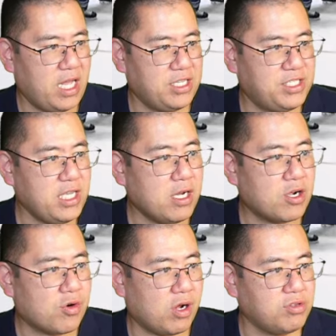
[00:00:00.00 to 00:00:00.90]
And you see
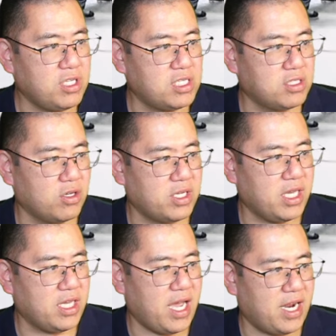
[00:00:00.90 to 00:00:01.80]
Krause is
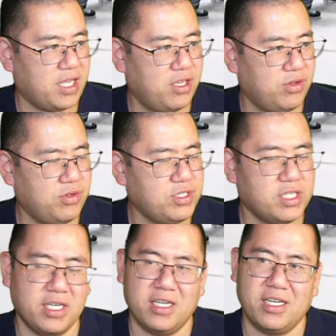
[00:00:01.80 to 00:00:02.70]
looking at Hughes.